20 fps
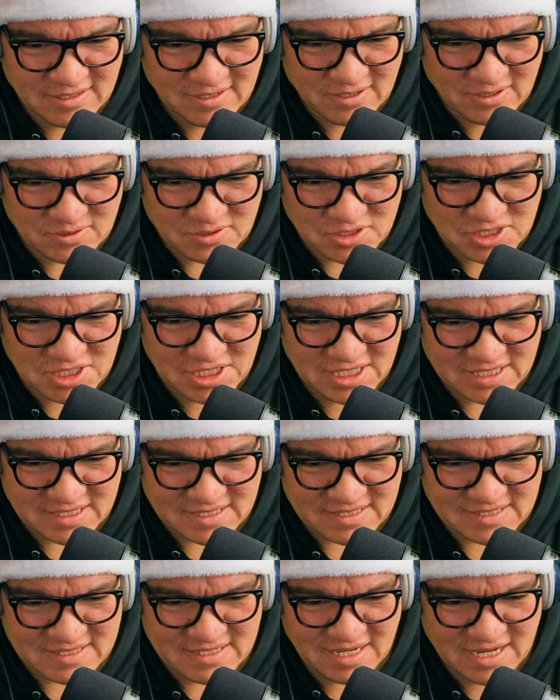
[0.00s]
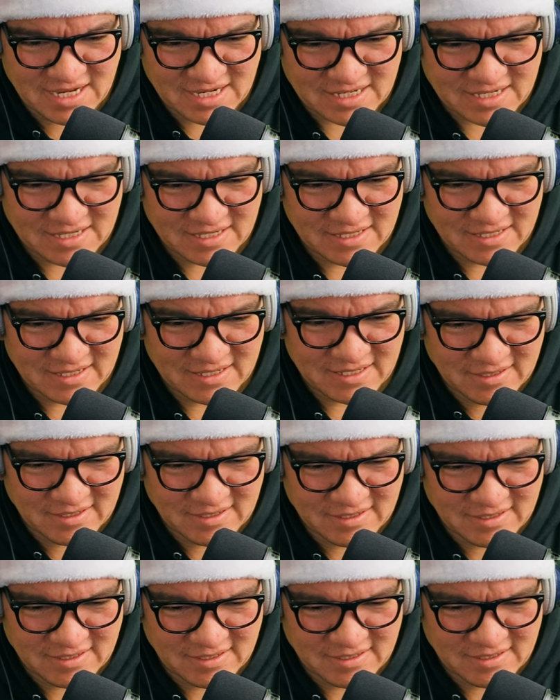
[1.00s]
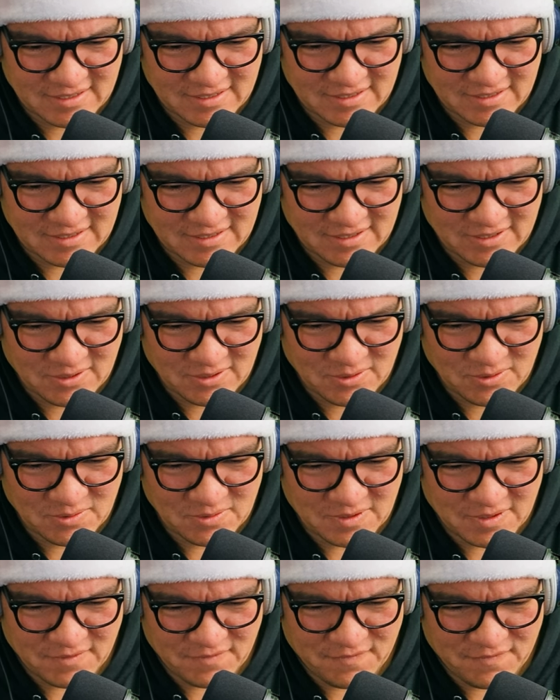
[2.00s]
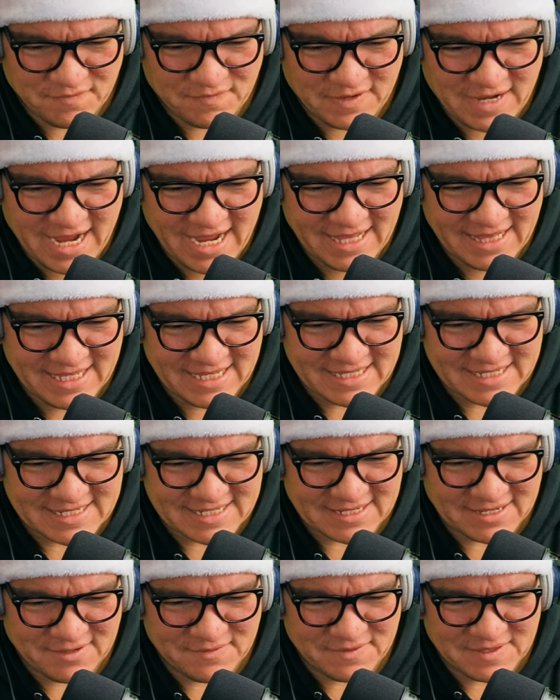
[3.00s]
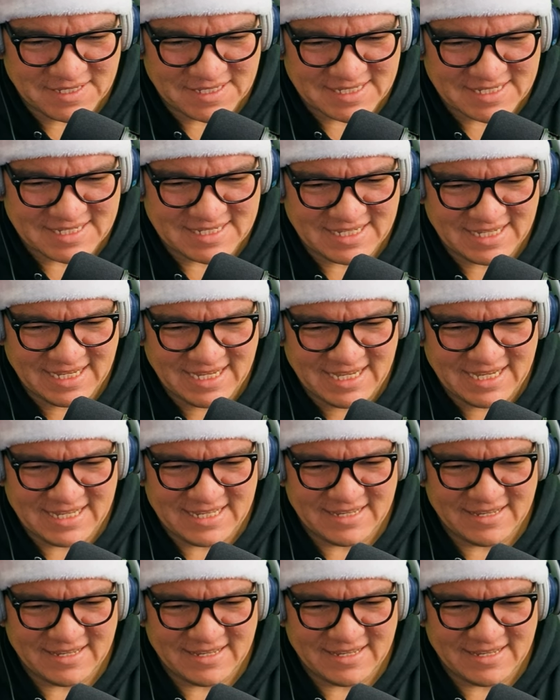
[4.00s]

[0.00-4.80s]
she is stuck. Oh, the violence of the scene.